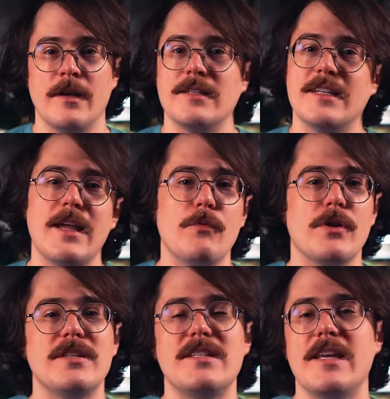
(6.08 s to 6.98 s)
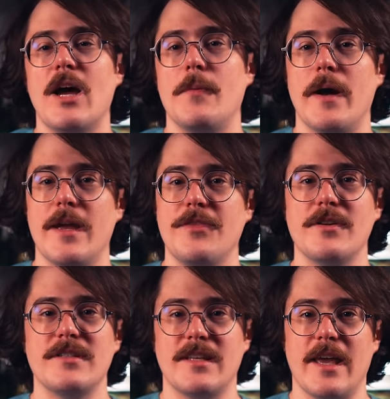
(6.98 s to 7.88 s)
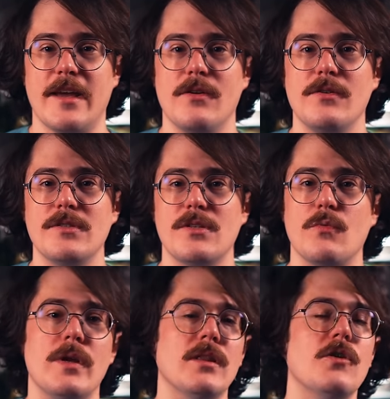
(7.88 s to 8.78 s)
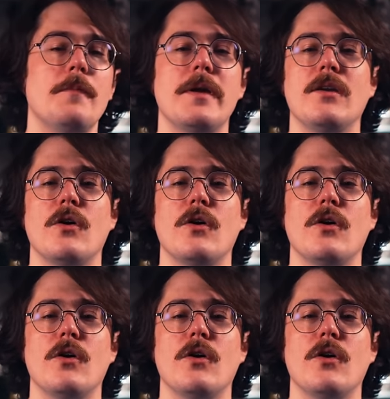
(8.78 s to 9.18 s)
Today we're going to see how Python scales when looping